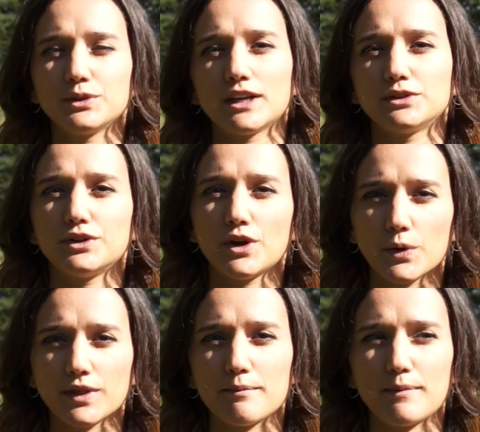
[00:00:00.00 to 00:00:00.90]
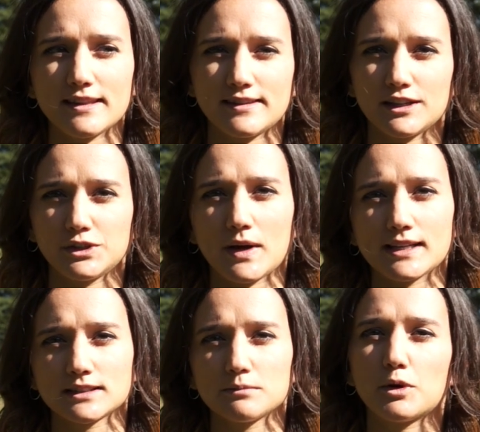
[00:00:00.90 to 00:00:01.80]
to get to know them better and to
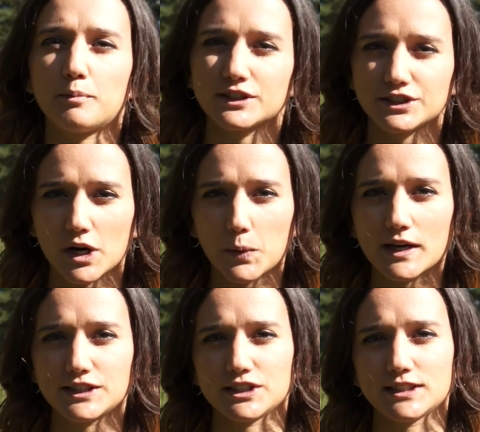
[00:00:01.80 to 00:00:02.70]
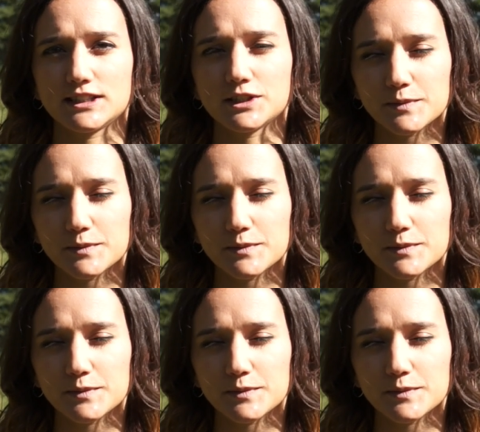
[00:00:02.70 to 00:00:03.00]
ask more personal questions that